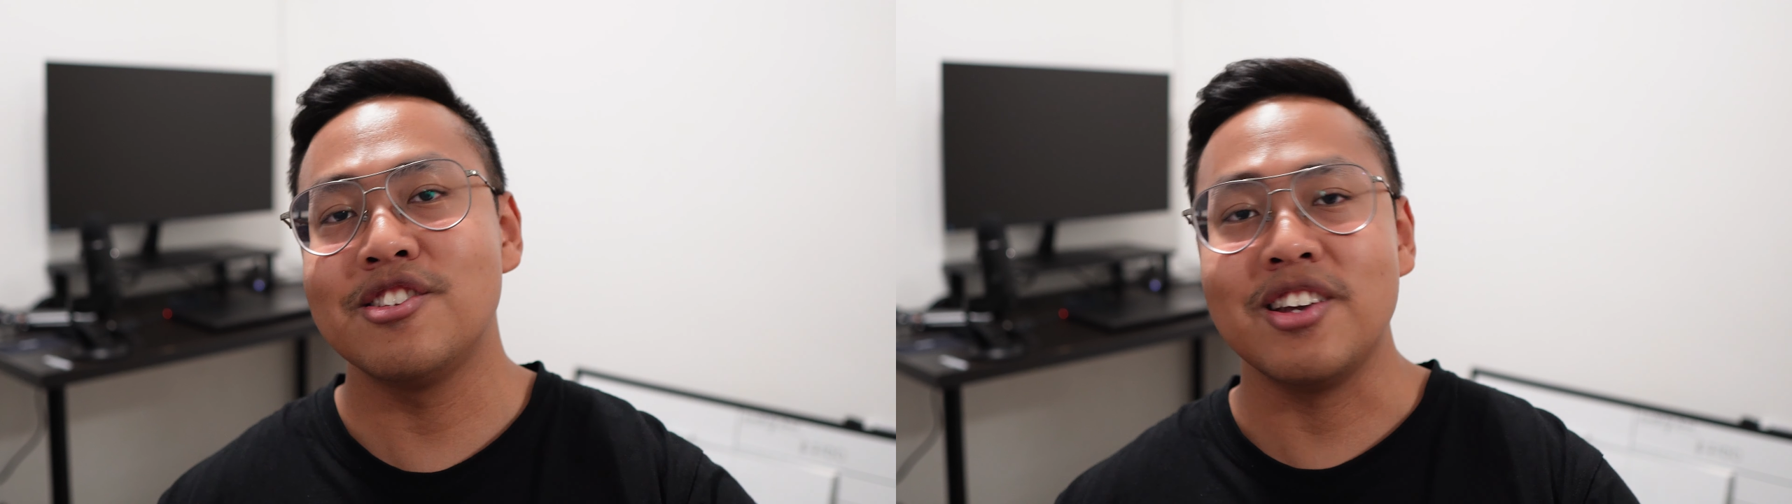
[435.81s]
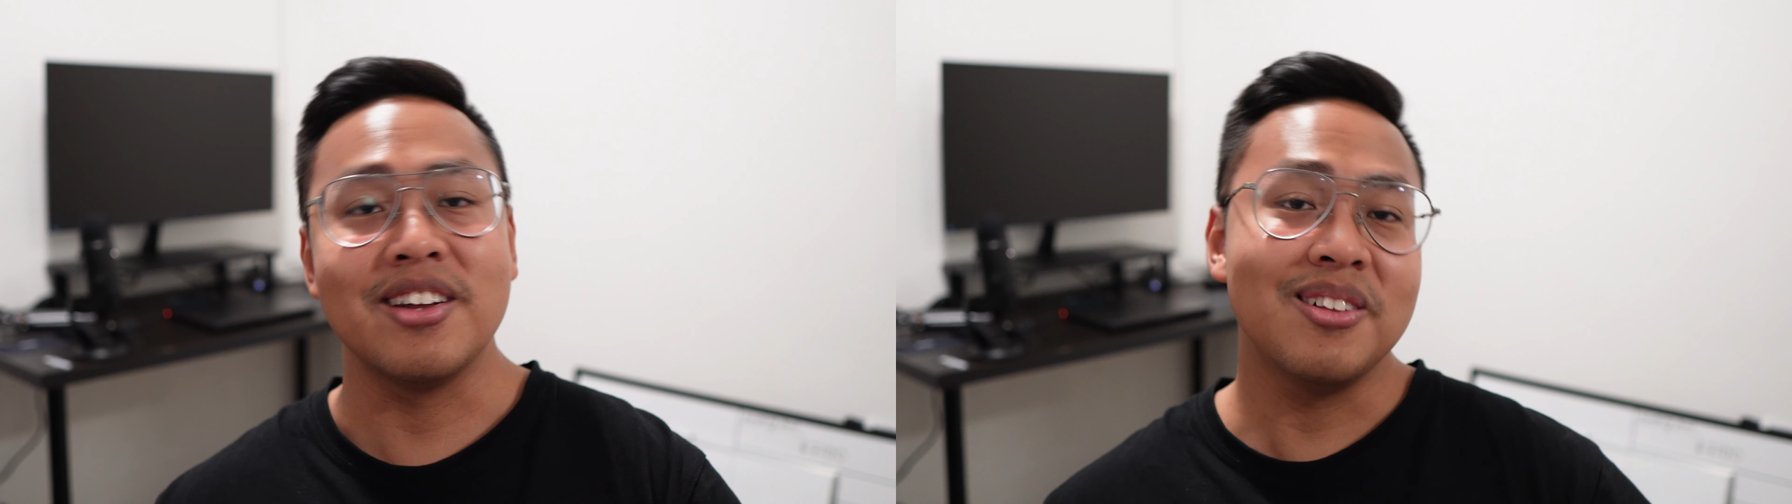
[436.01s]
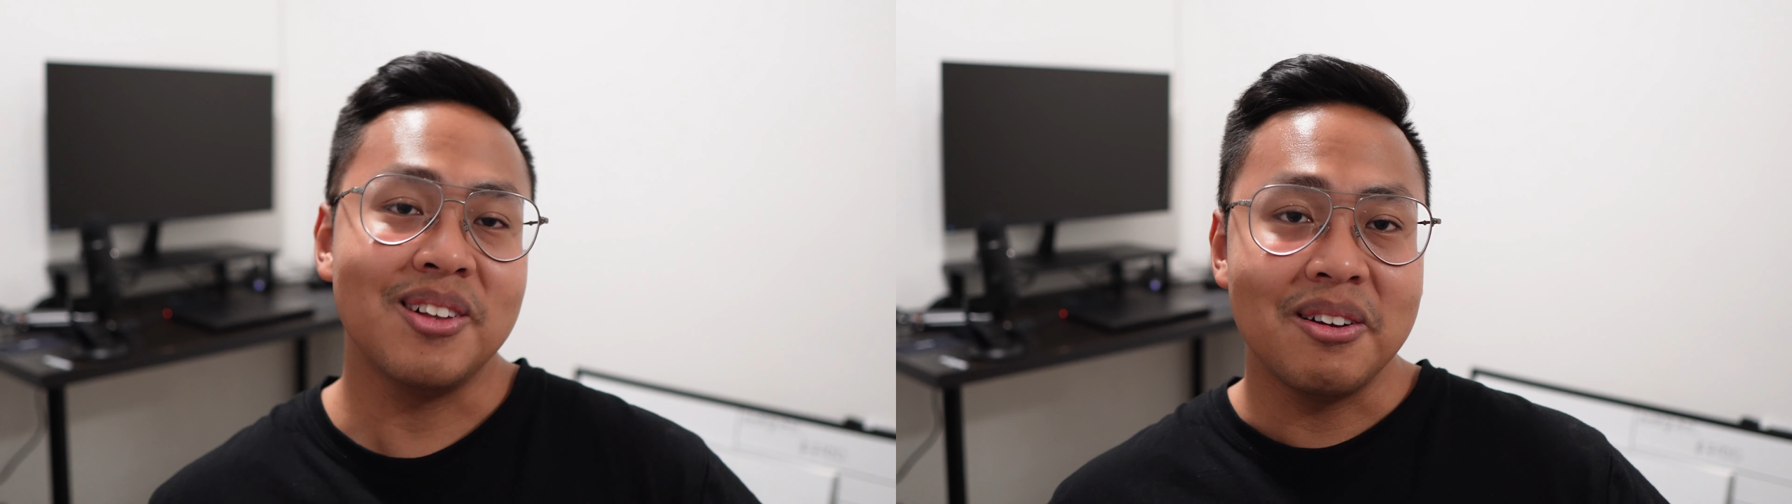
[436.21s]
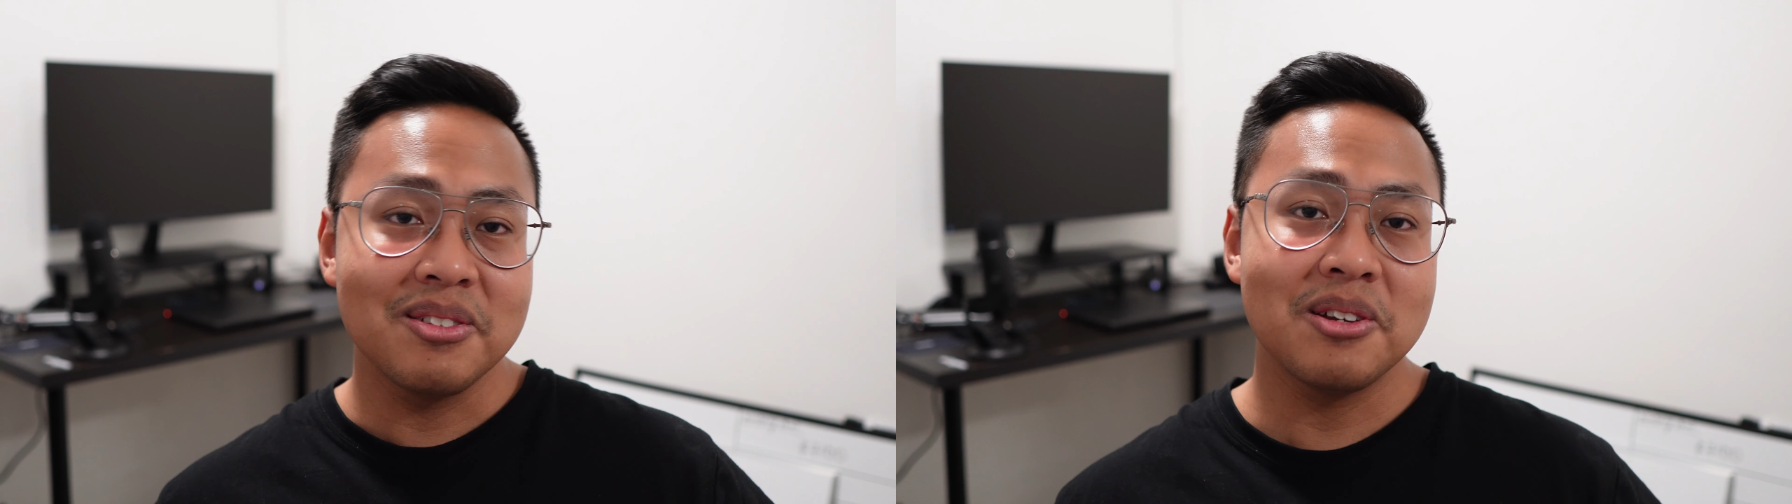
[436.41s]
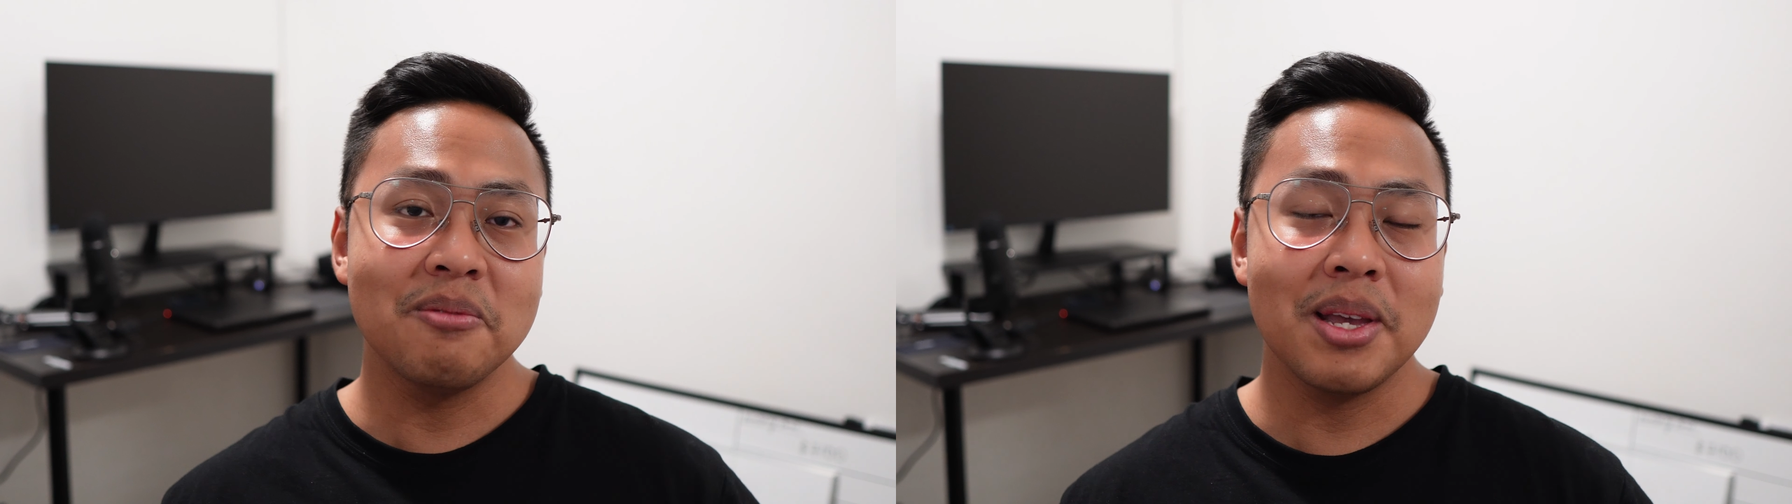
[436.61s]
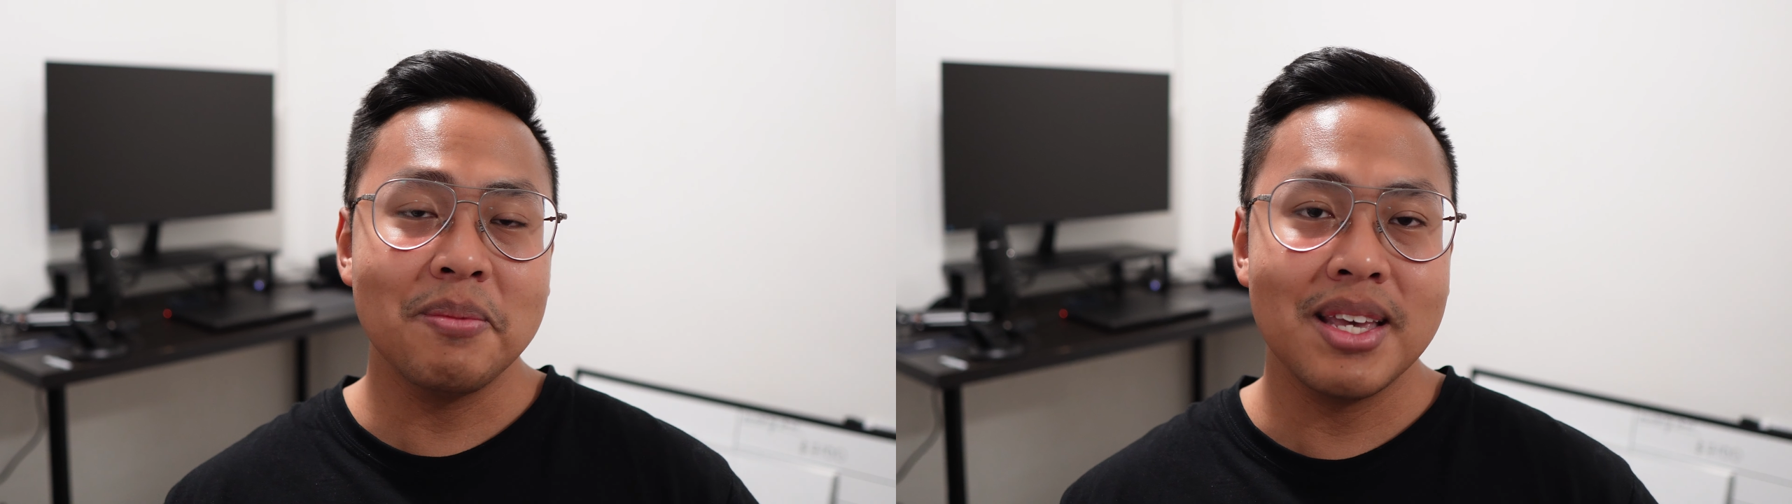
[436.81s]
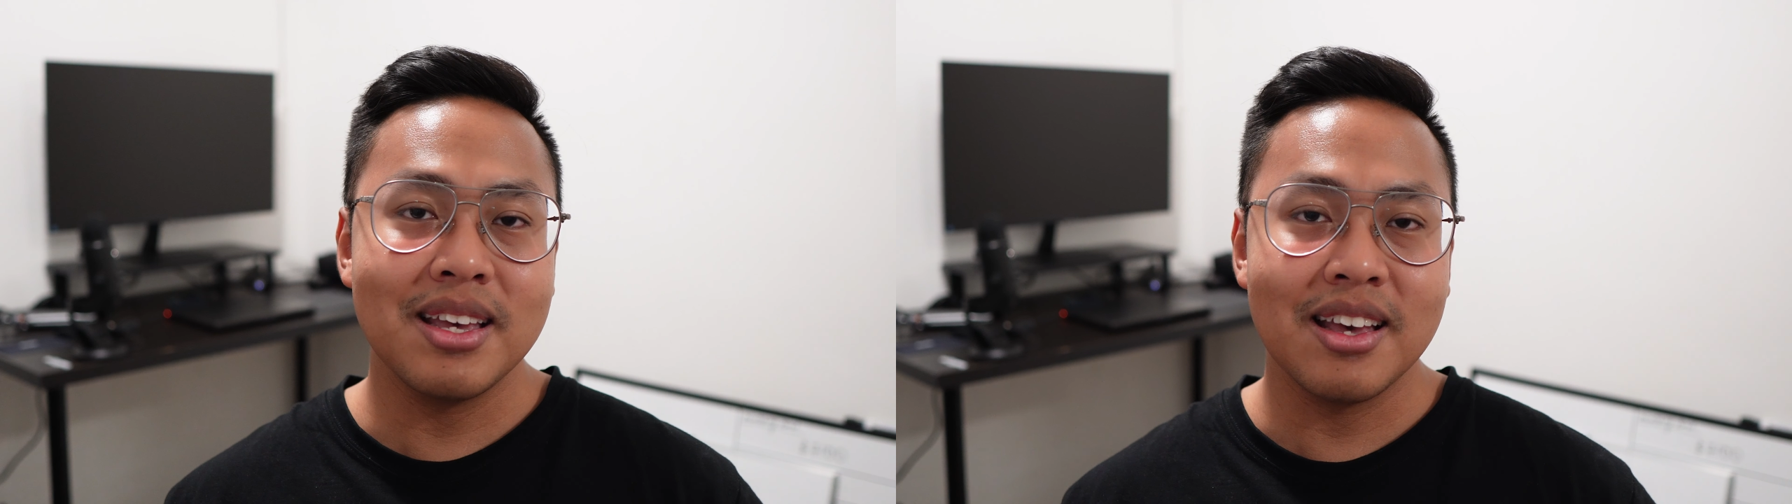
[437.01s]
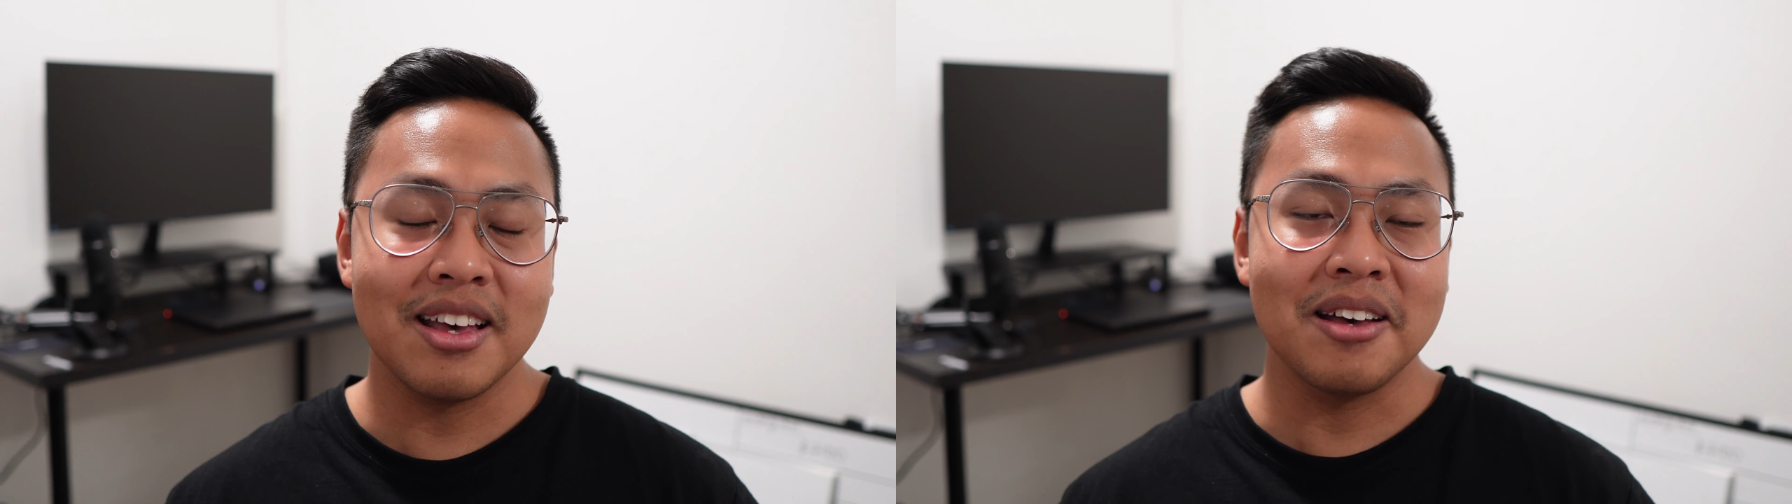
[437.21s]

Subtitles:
channel also, maybe,